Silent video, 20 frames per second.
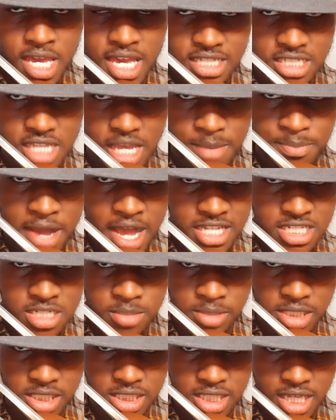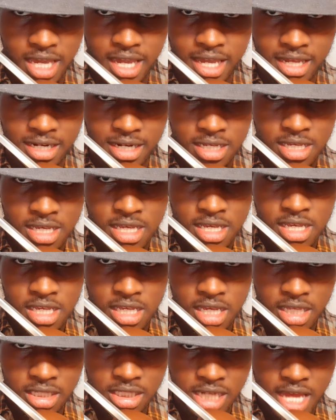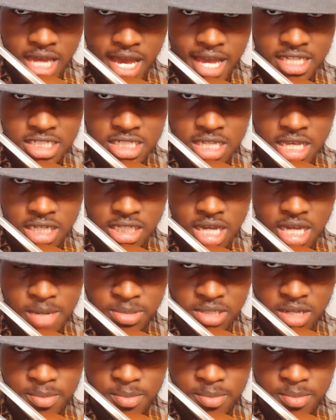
as I possibly can, at the last couple of